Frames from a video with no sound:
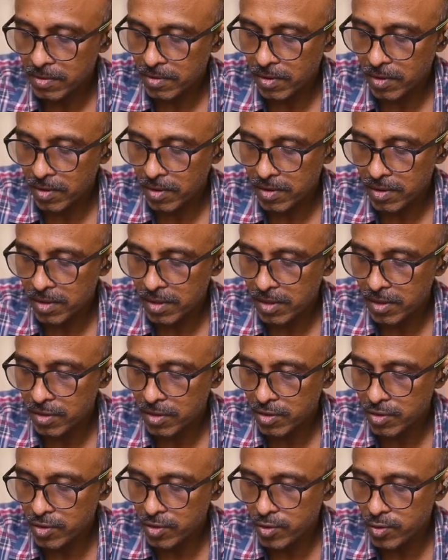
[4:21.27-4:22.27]
or a
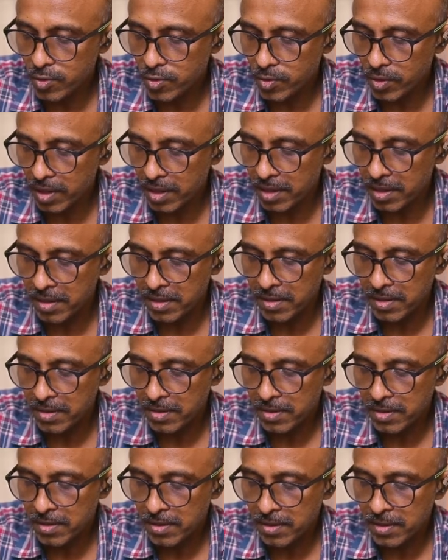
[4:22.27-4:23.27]
rule,
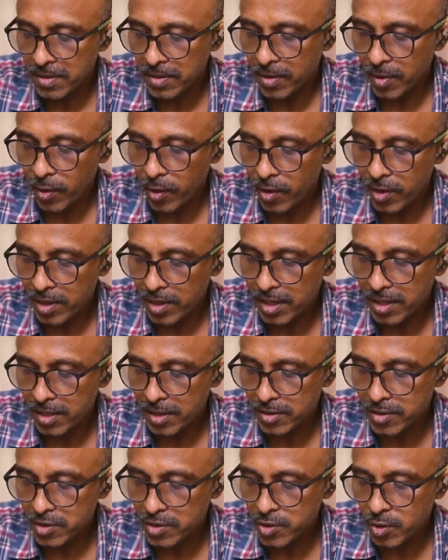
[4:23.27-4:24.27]
or an
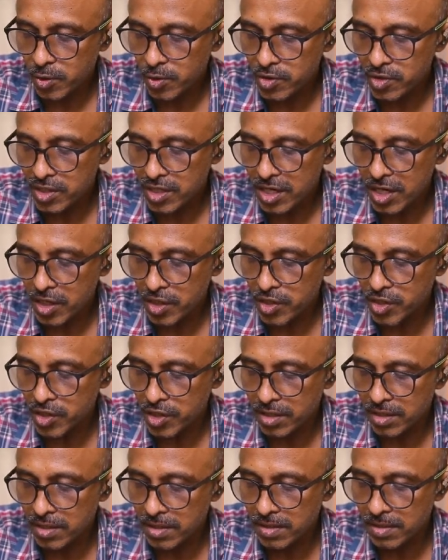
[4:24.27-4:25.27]

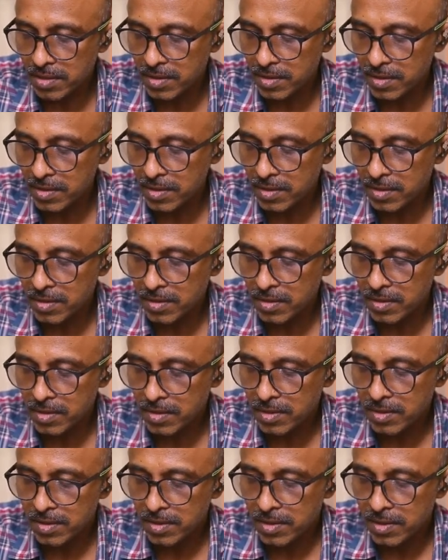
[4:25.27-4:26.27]
association,
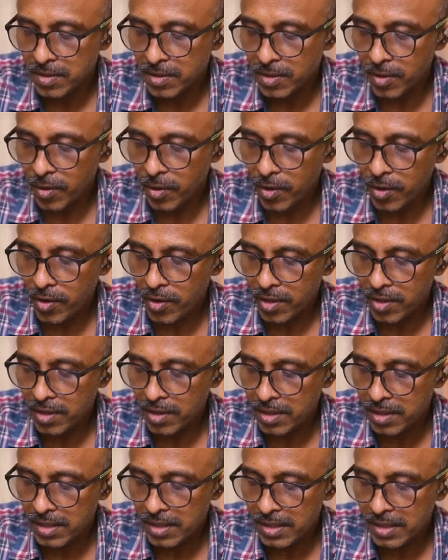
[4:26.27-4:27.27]

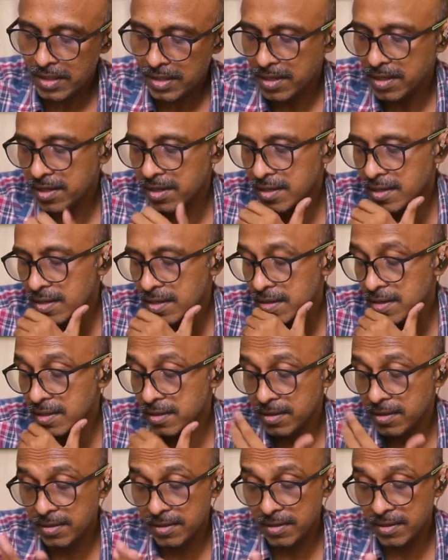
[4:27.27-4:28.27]
or
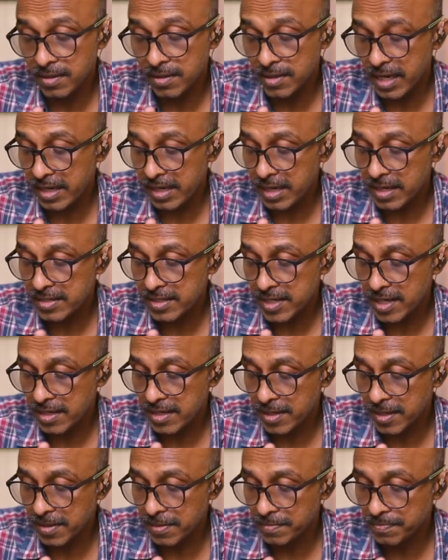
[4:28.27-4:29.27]
like I said,
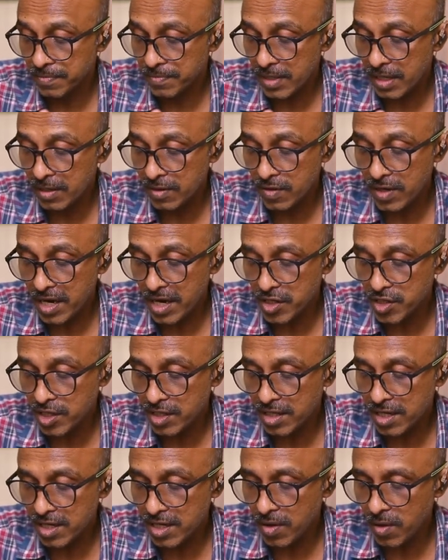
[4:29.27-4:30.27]
a
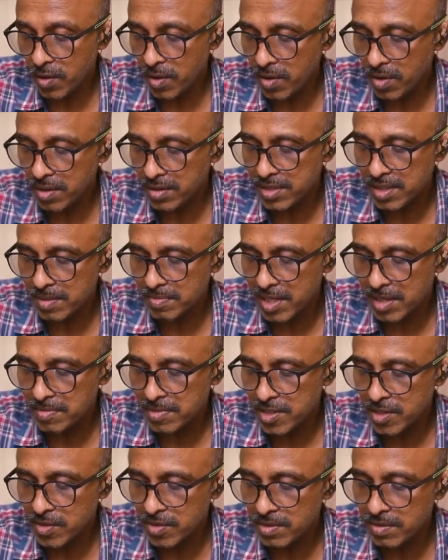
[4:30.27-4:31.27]
relation. They all
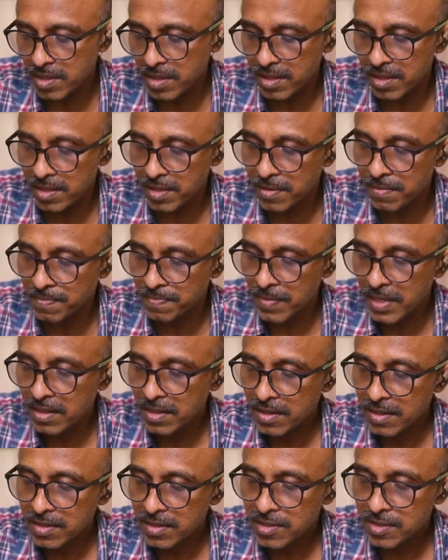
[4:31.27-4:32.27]
sometimes,
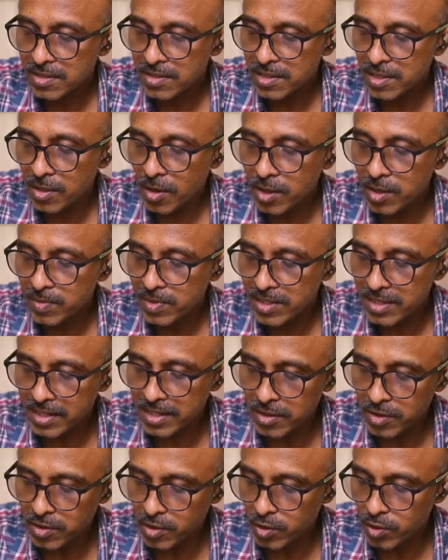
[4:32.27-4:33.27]

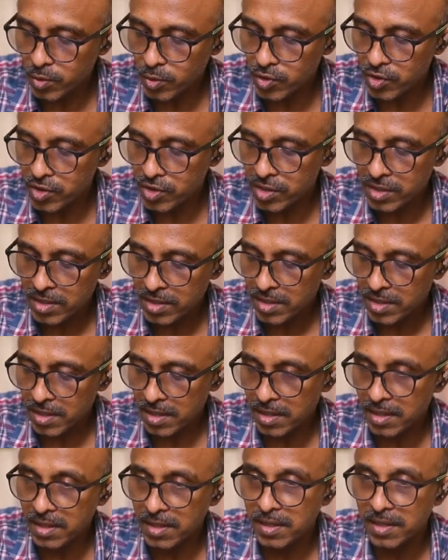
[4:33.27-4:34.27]
synonymously used.
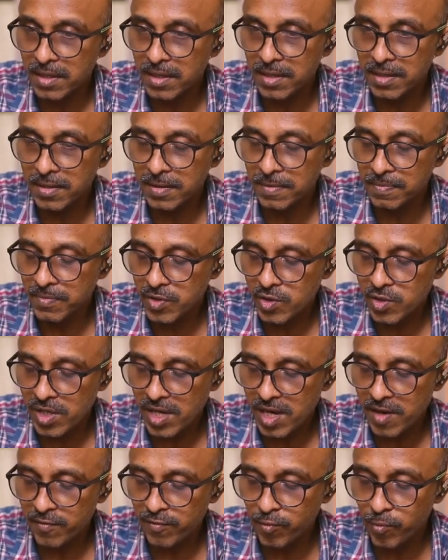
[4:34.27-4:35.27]
So
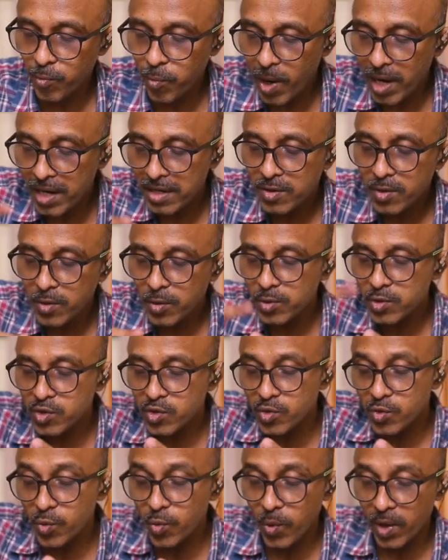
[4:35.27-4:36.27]
if 1 goes
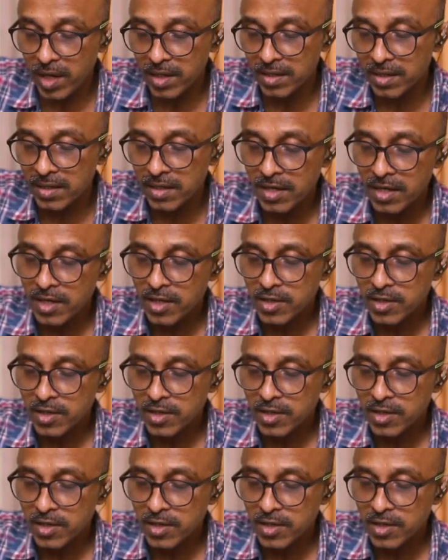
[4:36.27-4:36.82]
to 1,